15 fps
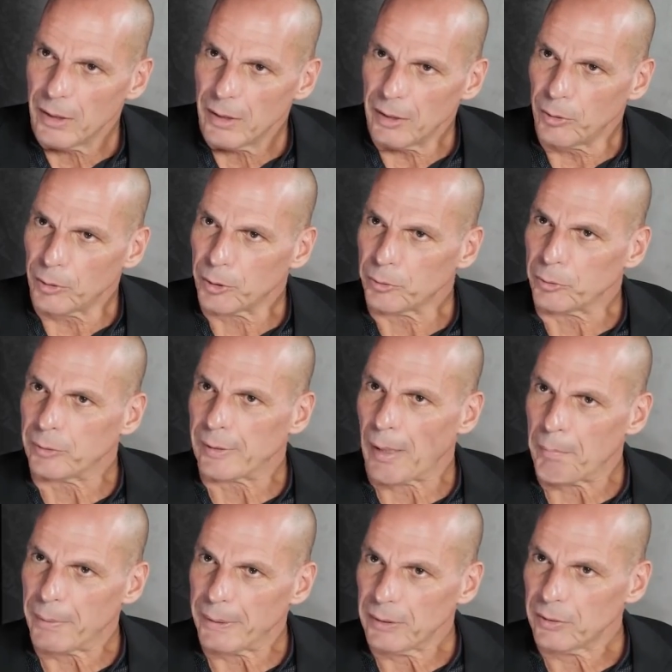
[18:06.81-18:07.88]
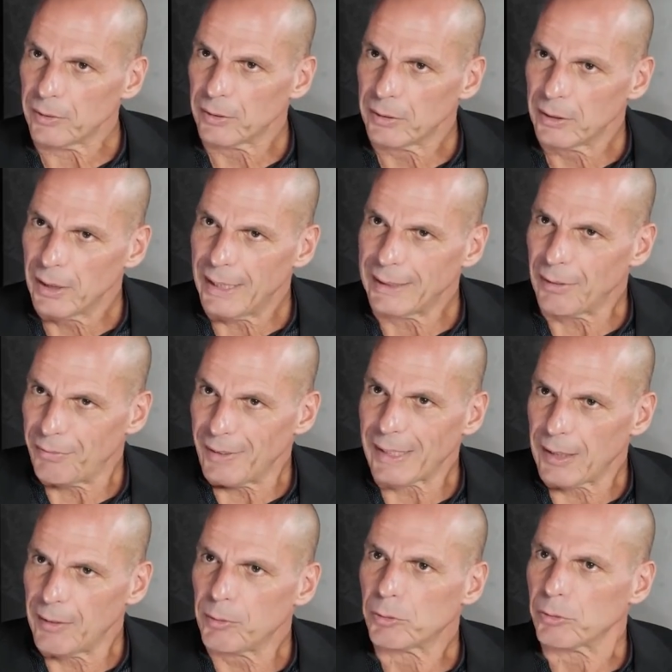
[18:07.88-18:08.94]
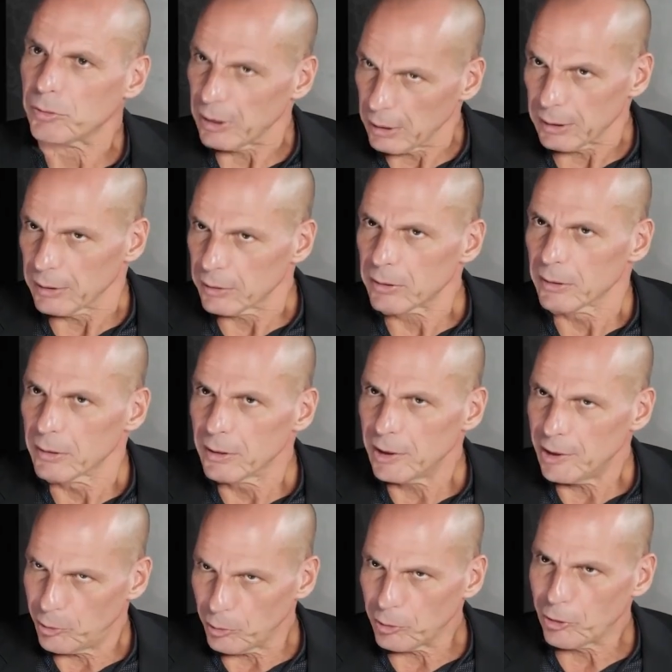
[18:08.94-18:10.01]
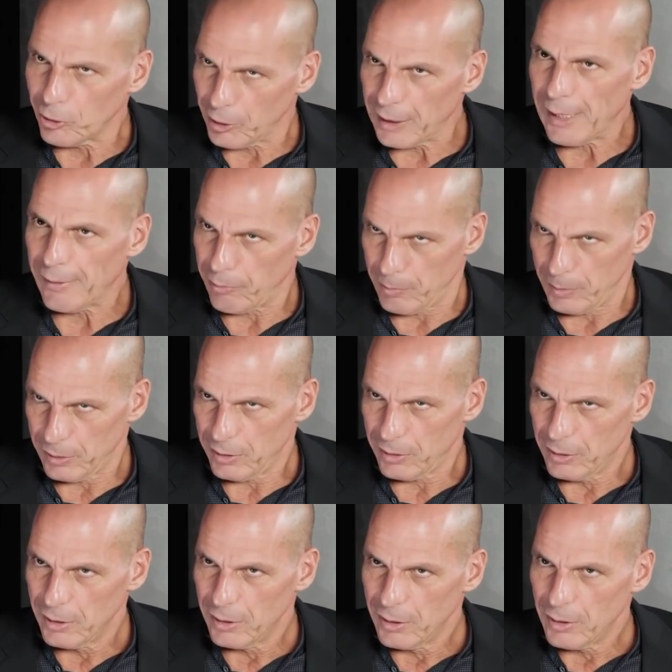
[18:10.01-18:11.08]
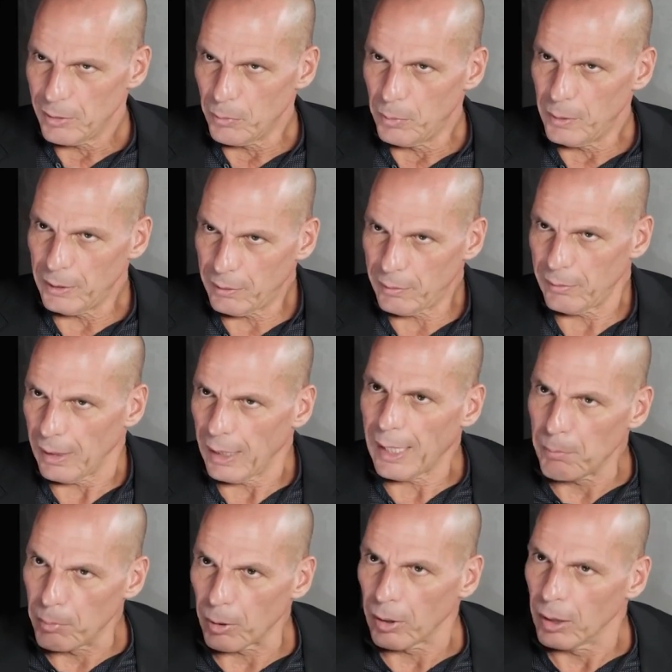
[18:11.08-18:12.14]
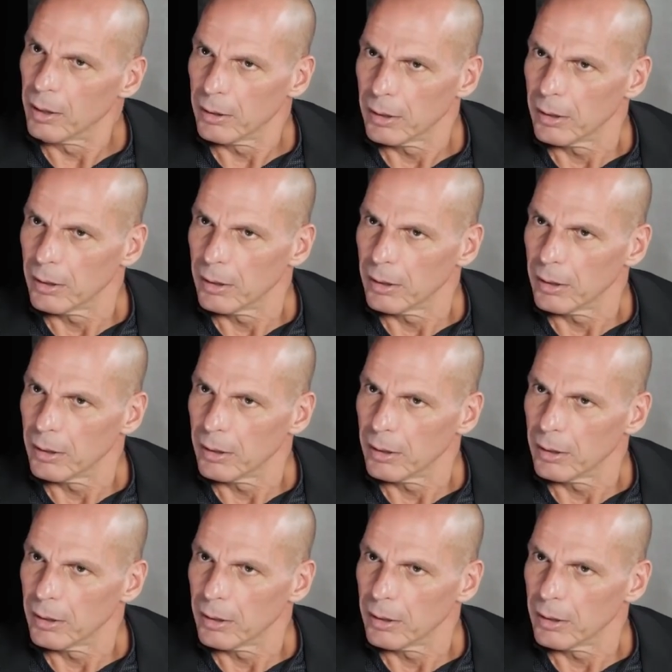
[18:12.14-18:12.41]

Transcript: in order to temper it and effectively to turn it into a Tory government with the Labour